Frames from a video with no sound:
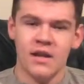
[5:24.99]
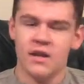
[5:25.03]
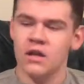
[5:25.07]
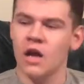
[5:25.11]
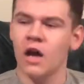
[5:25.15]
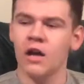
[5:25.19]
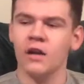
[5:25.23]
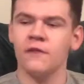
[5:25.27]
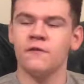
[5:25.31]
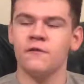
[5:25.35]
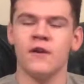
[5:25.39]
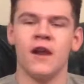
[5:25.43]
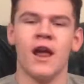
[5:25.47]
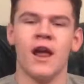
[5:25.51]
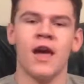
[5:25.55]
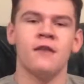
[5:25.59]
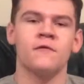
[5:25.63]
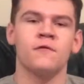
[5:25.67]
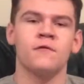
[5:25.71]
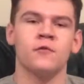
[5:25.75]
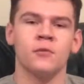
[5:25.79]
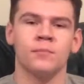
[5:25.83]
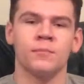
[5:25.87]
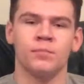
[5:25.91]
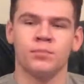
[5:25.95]
none of it
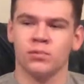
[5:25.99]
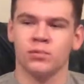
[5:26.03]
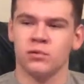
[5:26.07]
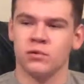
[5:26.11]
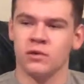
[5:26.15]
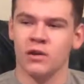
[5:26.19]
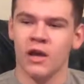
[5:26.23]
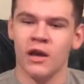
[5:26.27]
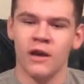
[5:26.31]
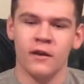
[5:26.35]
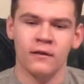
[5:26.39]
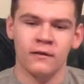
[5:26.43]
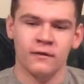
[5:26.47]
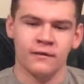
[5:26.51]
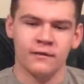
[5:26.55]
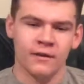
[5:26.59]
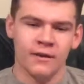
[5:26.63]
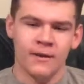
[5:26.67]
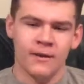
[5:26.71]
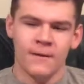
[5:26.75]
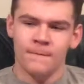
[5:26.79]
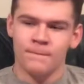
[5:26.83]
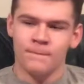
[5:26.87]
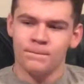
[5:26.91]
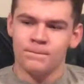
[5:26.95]
ever
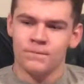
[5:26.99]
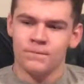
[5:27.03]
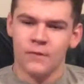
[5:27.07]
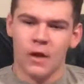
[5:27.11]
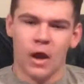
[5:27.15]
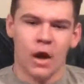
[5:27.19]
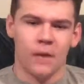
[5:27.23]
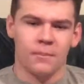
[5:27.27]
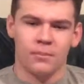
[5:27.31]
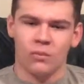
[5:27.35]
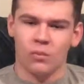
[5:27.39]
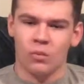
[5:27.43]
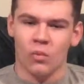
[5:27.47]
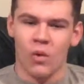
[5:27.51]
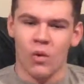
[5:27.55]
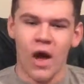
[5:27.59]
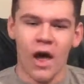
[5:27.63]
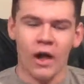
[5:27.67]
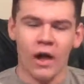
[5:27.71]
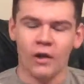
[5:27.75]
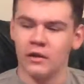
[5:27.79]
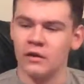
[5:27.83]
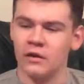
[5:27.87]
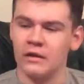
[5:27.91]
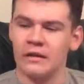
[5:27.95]
plays up well.